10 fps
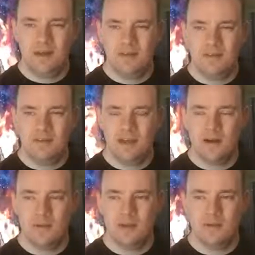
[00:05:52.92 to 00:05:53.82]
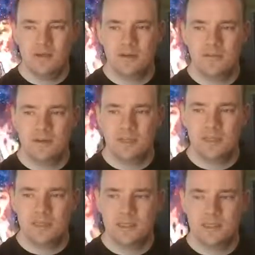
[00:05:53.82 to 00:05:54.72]
don't even care about using it for the
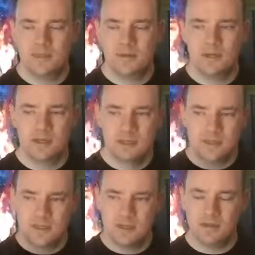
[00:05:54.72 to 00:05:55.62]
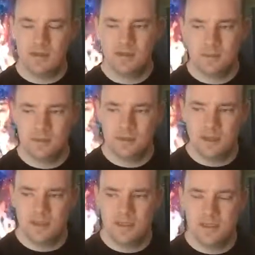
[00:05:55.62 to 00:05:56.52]
PlayStation 3 because I just got it hooked up to the
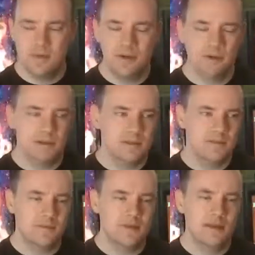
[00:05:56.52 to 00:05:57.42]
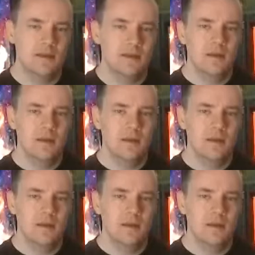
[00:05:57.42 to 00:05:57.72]
HD monitor and it's fine.